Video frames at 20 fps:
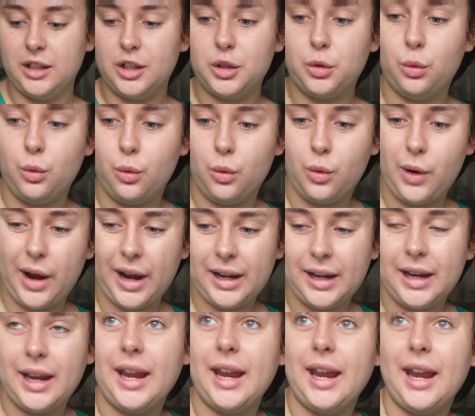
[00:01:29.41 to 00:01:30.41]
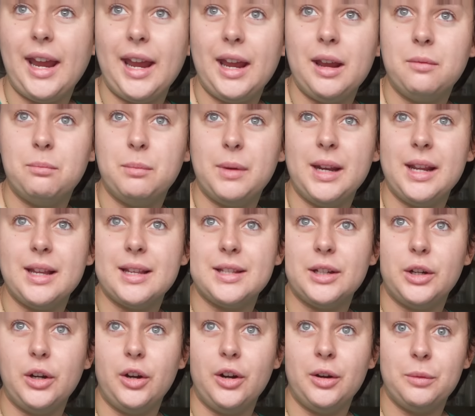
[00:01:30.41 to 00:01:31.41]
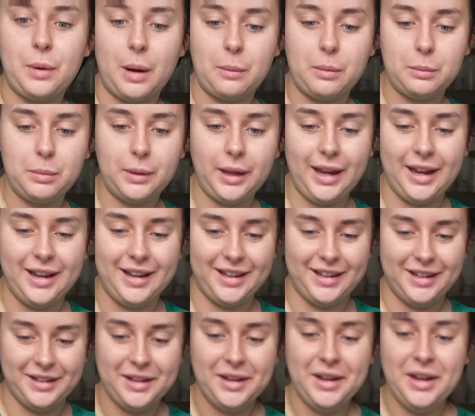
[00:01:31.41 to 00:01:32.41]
20 minutes ago, probably.